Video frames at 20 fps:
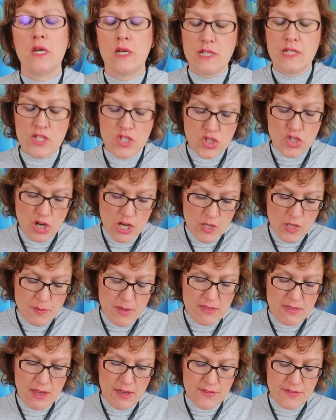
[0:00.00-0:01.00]
And it struck
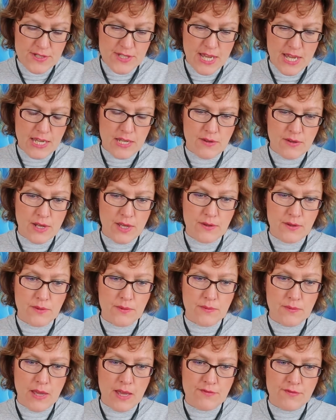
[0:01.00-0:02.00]
me the other day, you
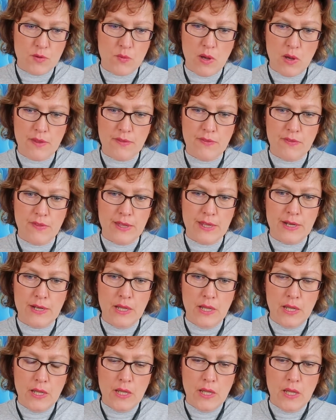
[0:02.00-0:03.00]
know, everyone,
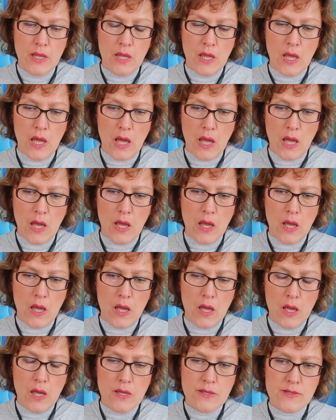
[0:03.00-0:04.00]
that
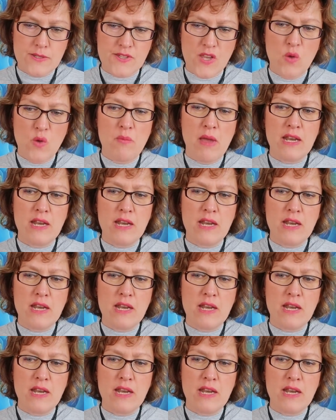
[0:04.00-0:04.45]
so